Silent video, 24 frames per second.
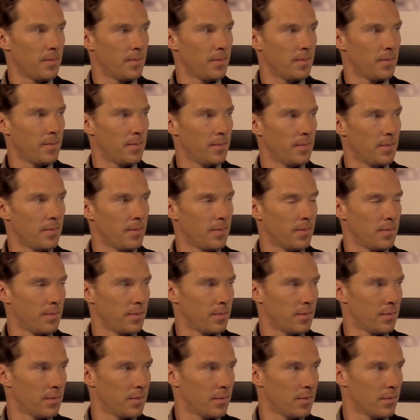
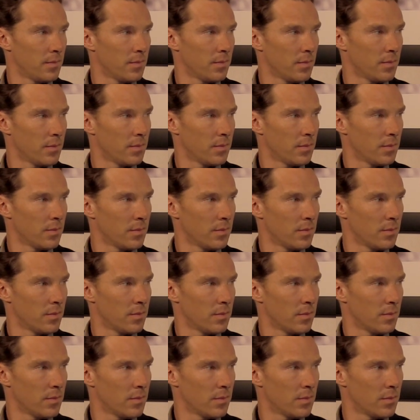
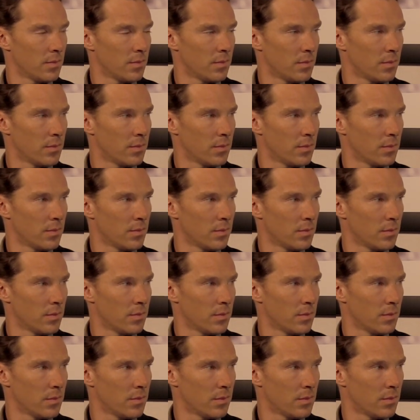
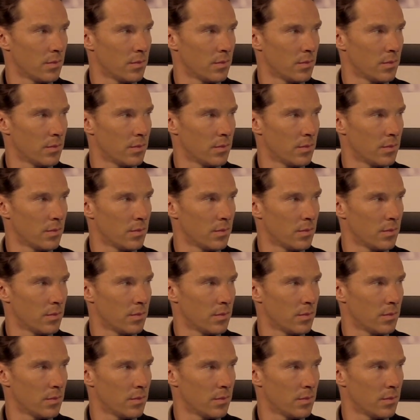(not speaking)